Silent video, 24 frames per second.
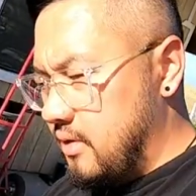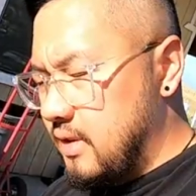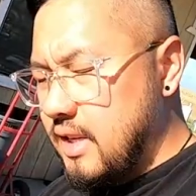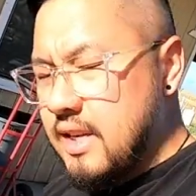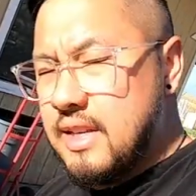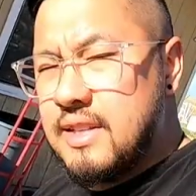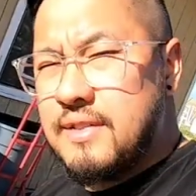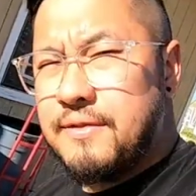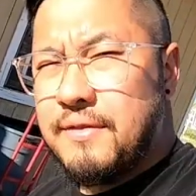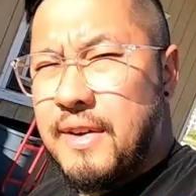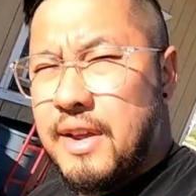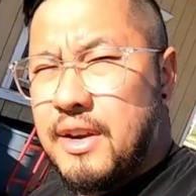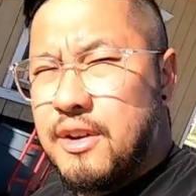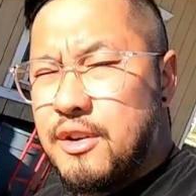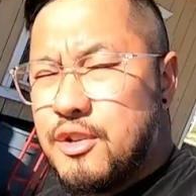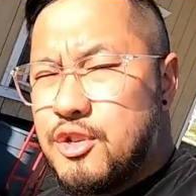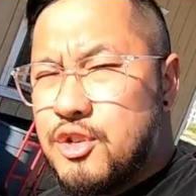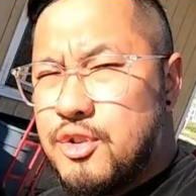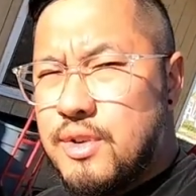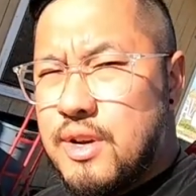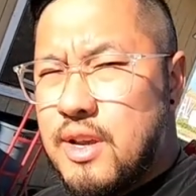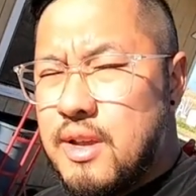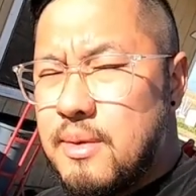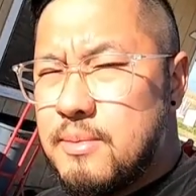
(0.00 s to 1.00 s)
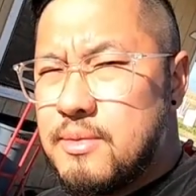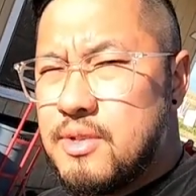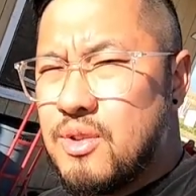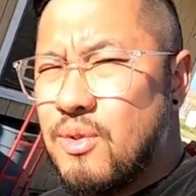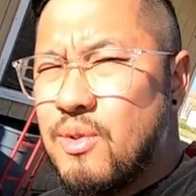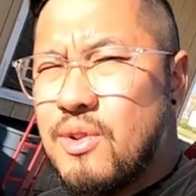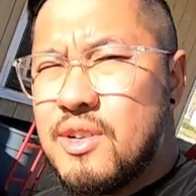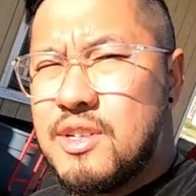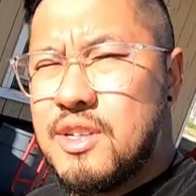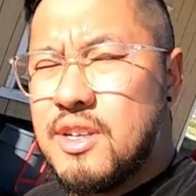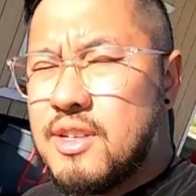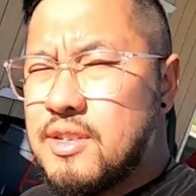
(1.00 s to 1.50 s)
these fender trims,
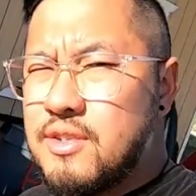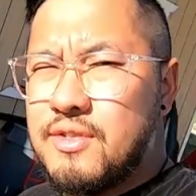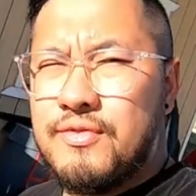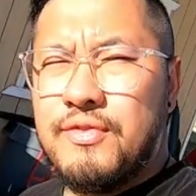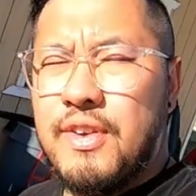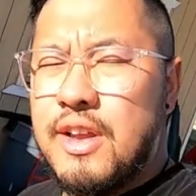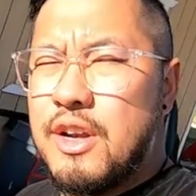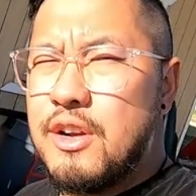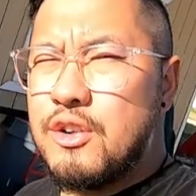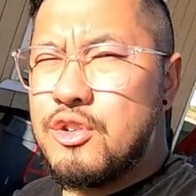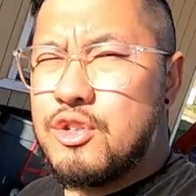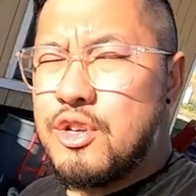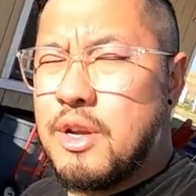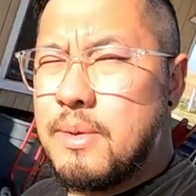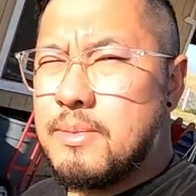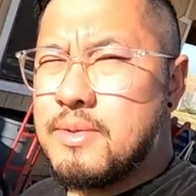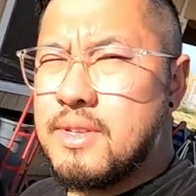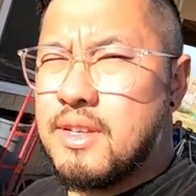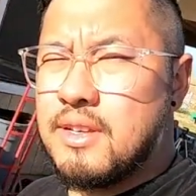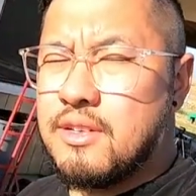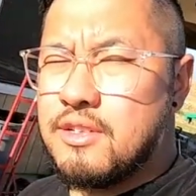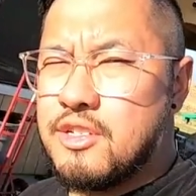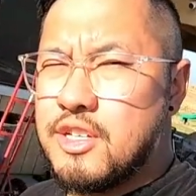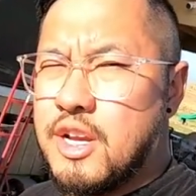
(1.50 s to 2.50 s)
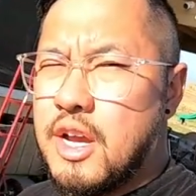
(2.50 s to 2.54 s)
or just fender trims in